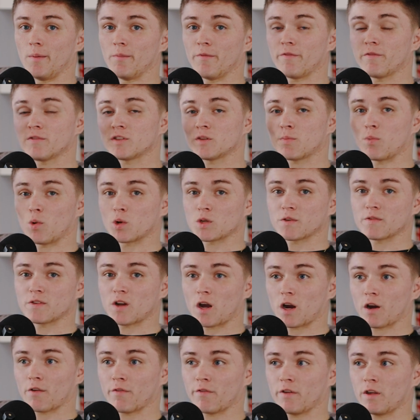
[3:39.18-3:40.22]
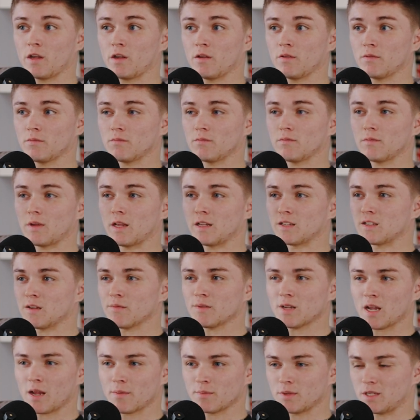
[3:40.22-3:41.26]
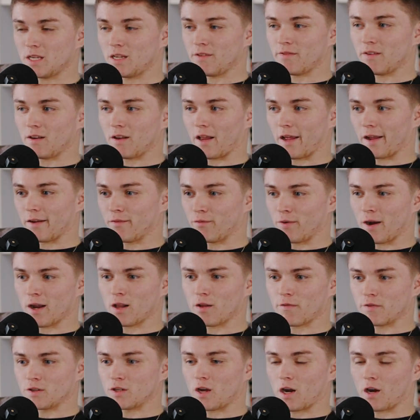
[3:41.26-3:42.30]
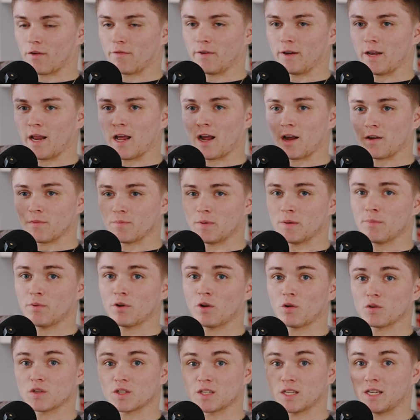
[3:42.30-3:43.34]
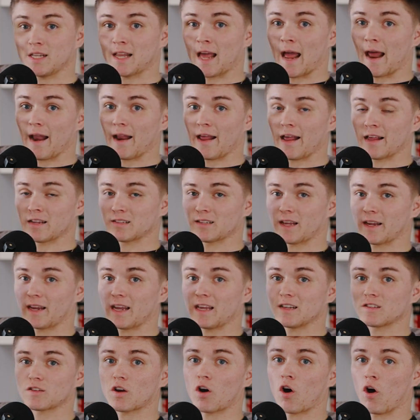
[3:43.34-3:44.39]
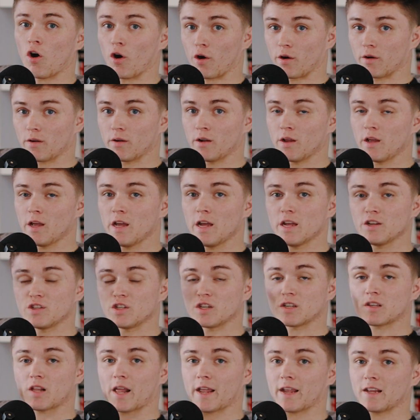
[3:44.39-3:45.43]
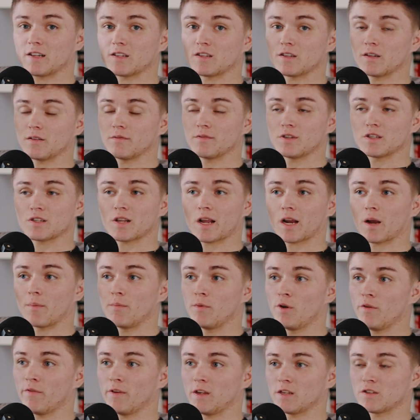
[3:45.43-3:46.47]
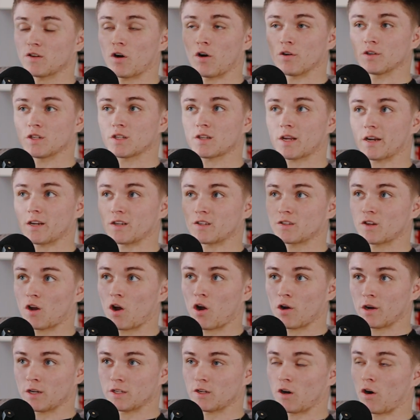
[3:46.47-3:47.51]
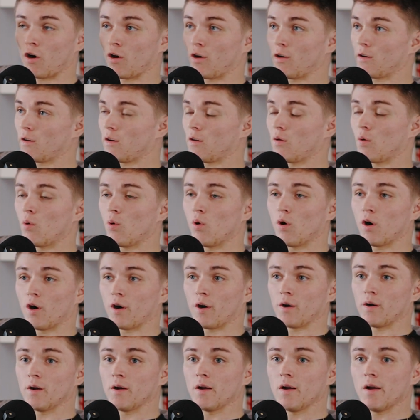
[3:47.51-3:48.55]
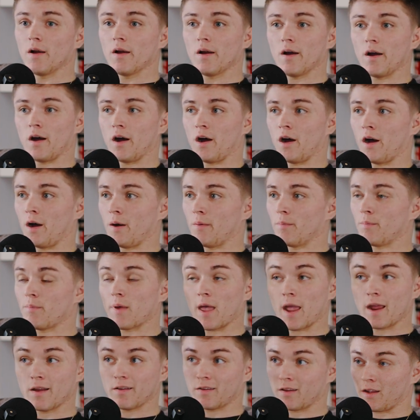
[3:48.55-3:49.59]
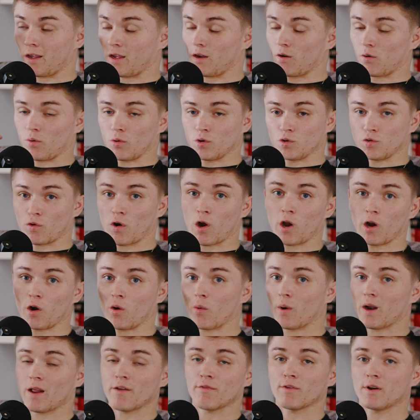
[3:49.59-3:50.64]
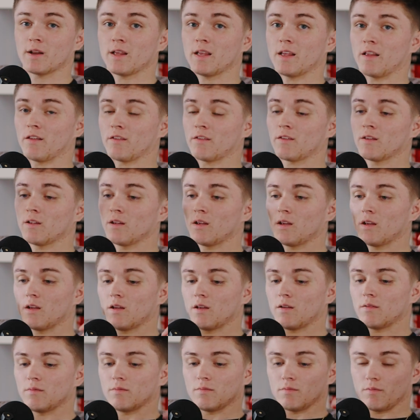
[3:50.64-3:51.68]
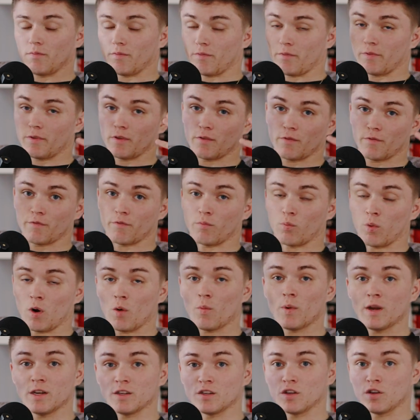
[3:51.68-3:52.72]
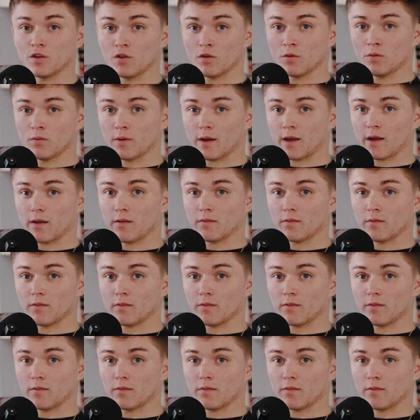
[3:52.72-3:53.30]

sports photography and sometimes even like regular photography now, people don't see that as like it's art. Just like a movie is art, just like a song is art or painting or drawing or whatever it is. What we do,